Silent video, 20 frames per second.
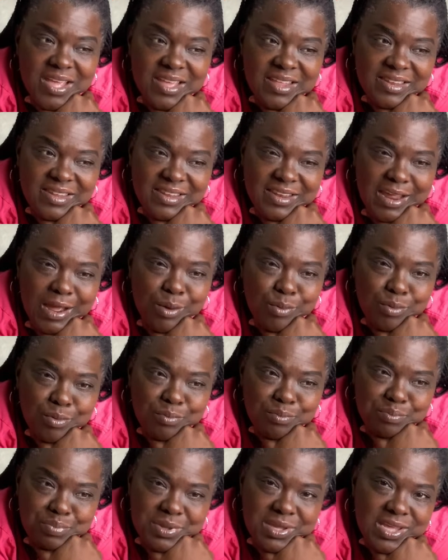that I
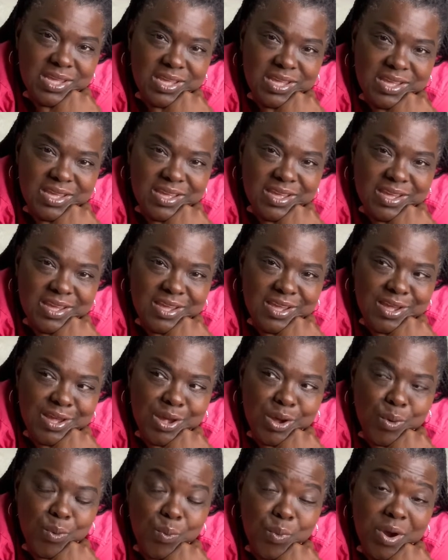would be
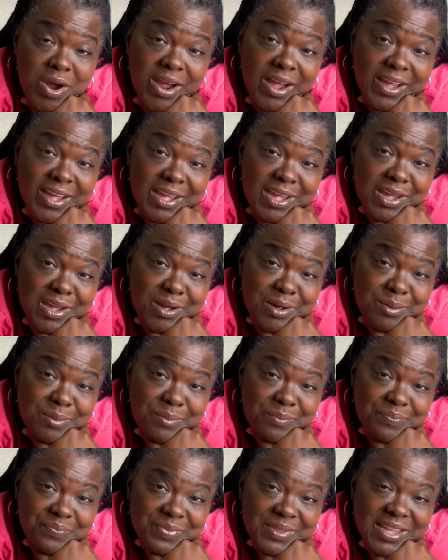where I am
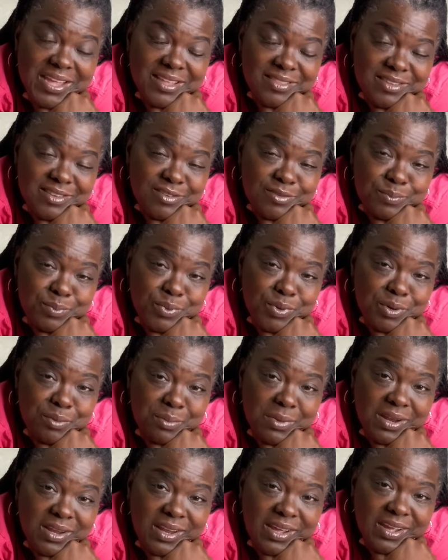at this point in
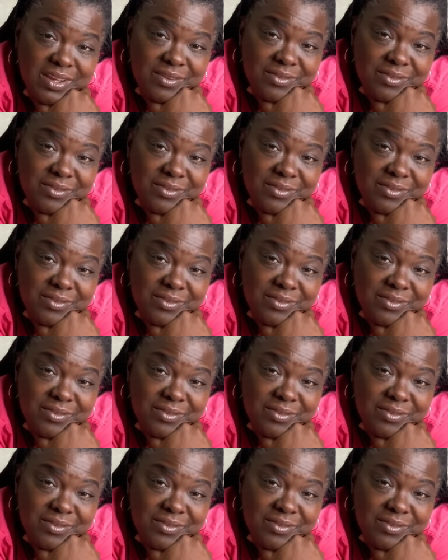my life.